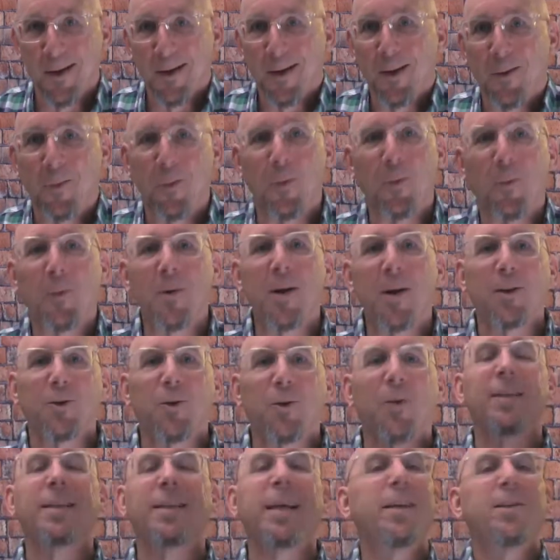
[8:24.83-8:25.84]
And we're not
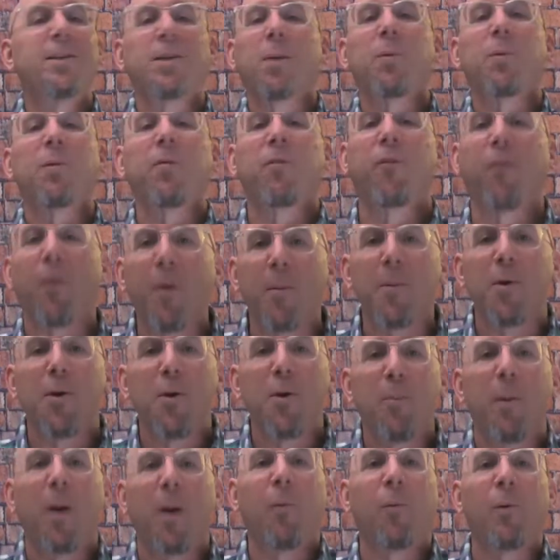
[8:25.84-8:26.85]
trying to take something from you,
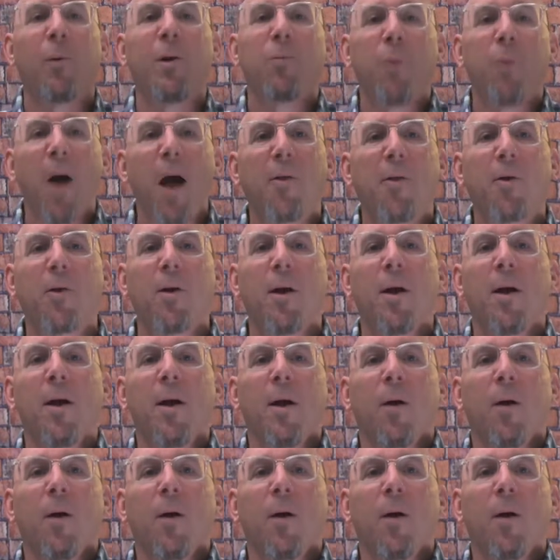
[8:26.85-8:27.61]
but we'd rather